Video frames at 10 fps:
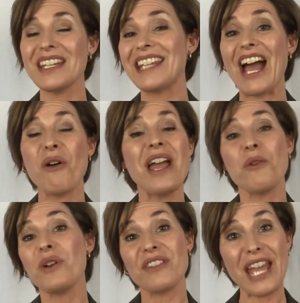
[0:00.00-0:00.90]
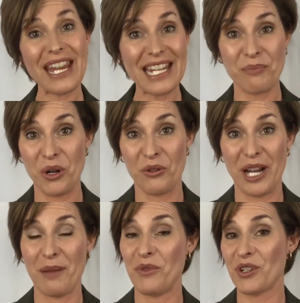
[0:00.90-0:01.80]
Now, with any
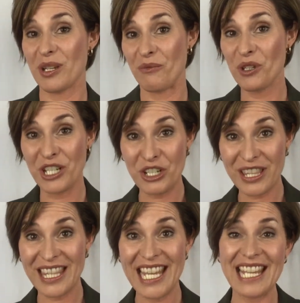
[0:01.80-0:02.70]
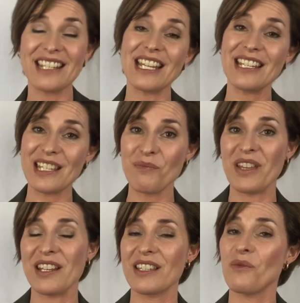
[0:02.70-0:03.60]
program, there's some really good things and some
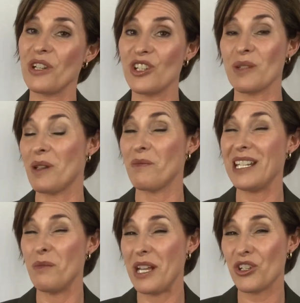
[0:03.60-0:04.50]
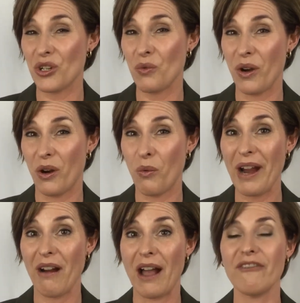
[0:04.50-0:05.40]
things that we just need to make sure we're
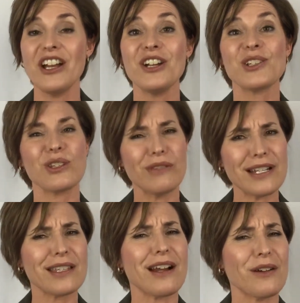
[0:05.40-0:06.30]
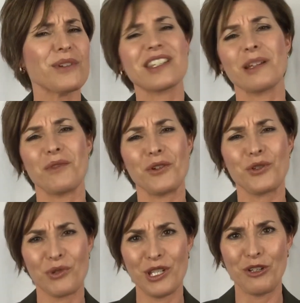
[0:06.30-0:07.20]
aware of. So let's start with some of those
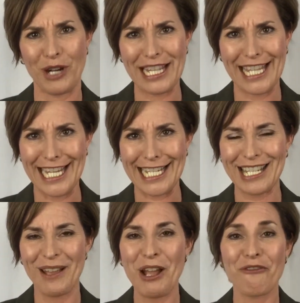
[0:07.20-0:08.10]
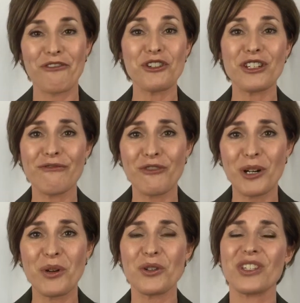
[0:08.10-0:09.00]
really great things. First and
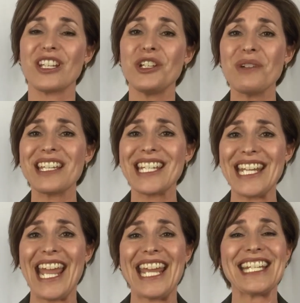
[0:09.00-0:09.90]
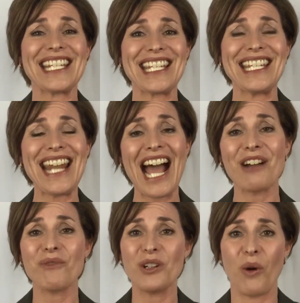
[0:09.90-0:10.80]
foremost, the USDA does not
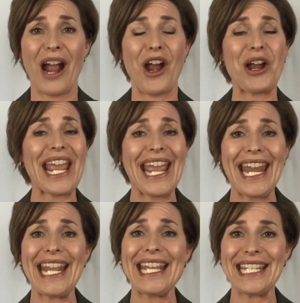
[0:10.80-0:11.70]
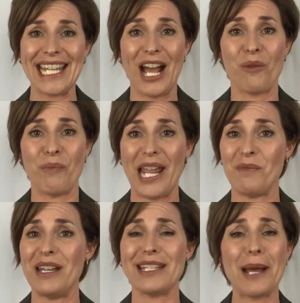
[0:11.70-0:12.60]
require any down
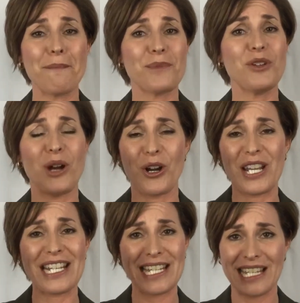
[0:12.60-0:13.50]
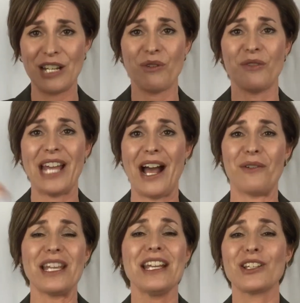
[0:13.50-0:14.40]
payment. Yep, you heard it, zero
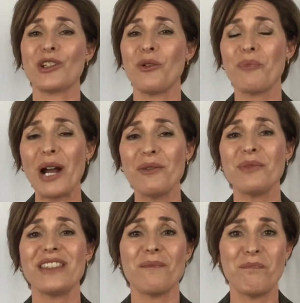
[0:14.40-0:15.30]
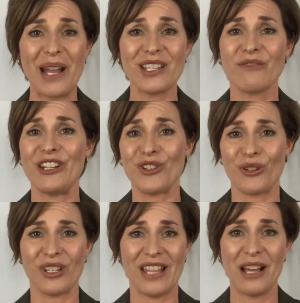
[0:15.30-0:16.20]
down. So probably the best feature
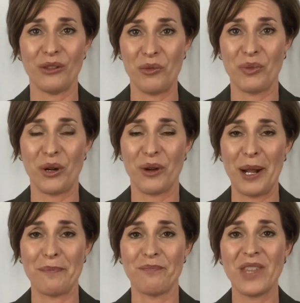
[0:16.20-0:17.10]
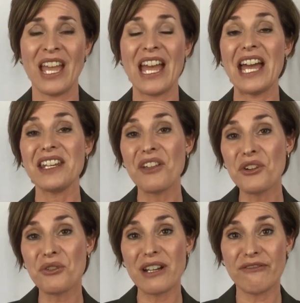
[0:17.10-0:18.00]
to that loan program. Another
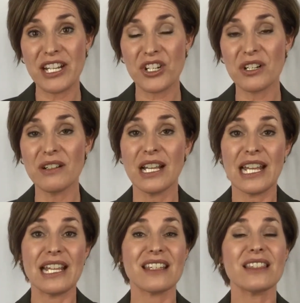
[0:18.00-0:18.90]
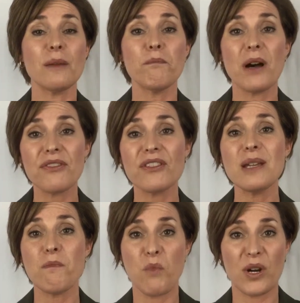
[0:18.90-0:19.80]
great feature is that the monthly
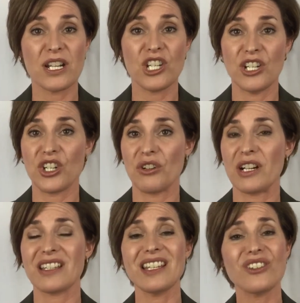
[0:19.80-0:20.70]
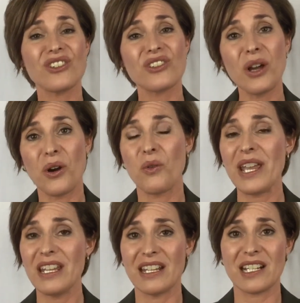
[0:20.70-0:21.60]
mortgage insurance is so
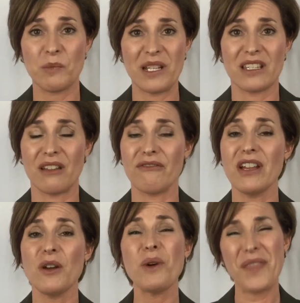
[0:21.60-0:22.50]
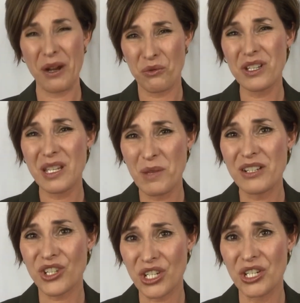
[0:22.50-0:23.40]
inexpensive. What that really
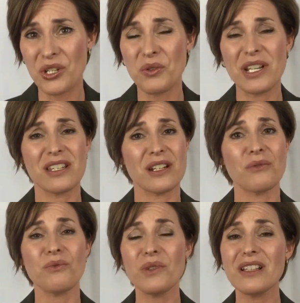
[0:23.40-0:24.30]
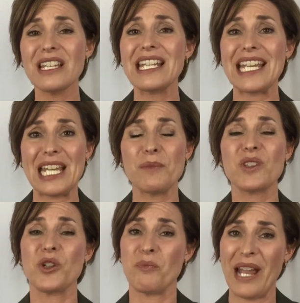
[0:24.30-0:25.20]
means to you is that it really
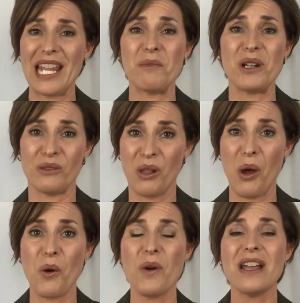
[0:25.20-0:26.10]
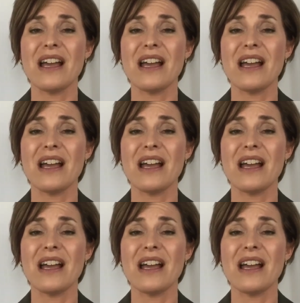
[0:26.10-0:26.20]
keeps your payment low,